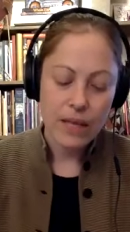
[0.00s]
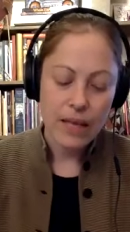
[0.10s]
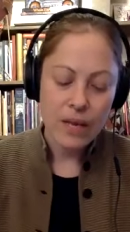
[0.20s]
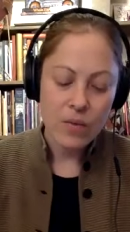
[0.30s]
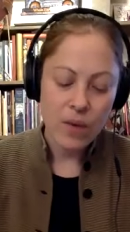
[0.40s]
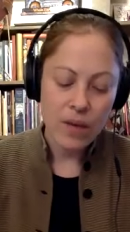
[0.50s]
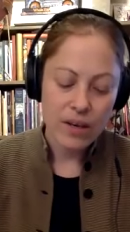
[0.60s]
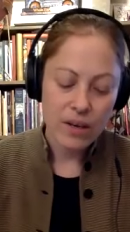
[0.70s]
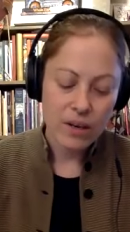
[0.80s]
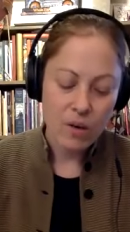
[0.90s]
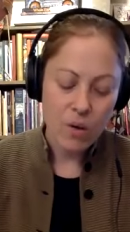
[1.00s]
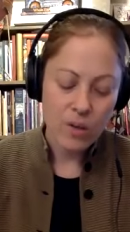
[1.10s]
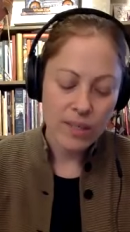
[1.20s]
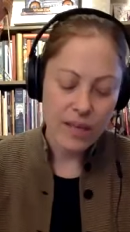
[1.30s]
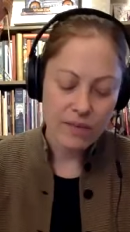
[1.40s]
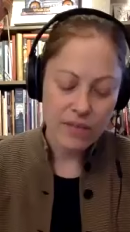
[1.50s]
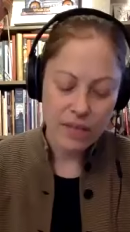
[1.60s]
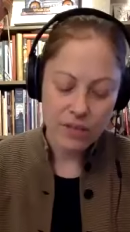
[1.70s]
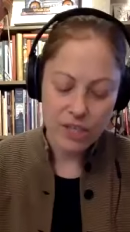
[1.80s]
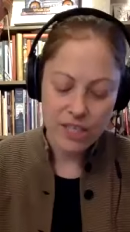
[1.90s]
Anyone old enough to
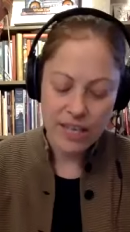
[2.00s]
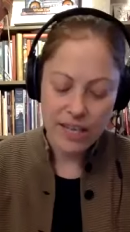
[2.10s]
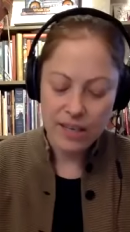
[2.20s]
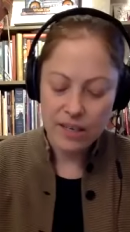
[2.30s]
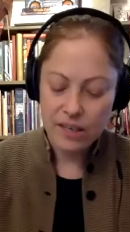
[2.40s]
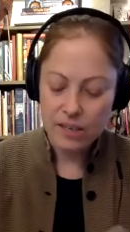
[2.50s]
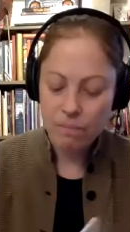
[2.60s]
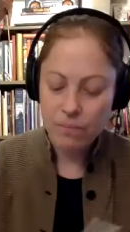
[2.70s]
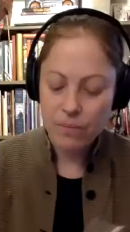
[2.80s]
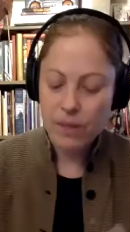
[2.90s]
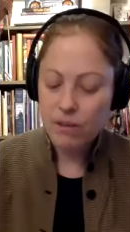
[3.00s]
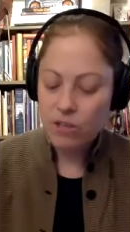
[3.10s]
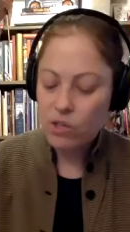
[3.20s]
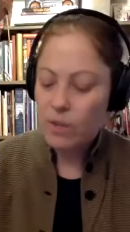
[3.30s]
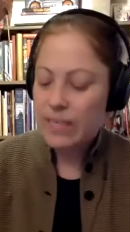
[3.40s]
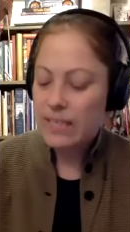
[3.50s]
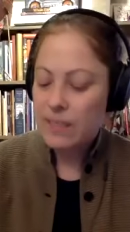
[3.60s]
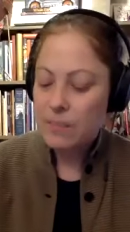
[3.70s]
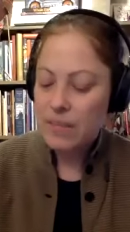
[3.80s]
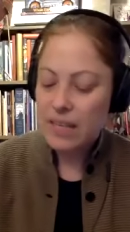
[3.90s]
understand grew into
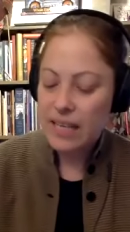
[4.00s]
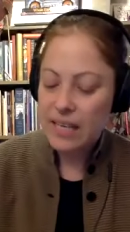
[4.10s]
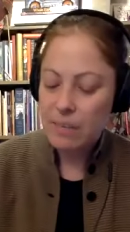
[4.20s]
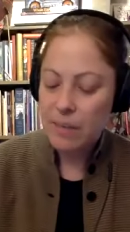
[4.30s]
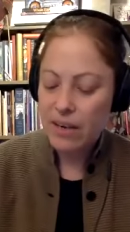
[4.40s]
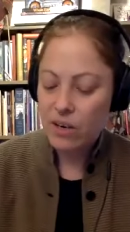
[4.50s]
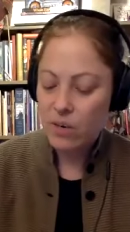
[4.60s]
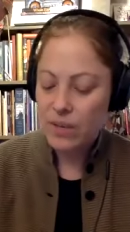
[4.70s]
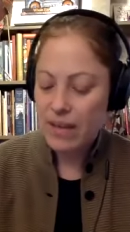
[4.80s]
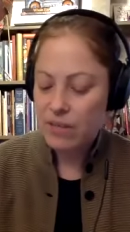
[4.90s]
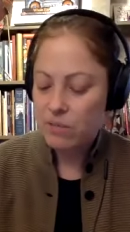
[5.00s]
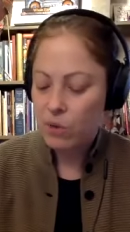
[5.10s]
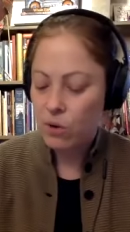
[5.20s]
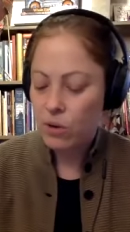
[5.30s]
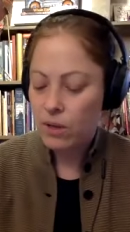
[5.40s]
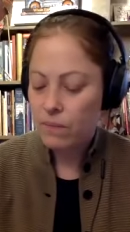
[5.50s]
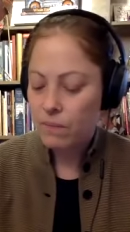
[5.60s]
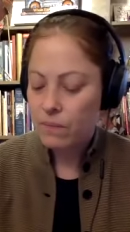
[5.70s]
something like a beggar without his bowl,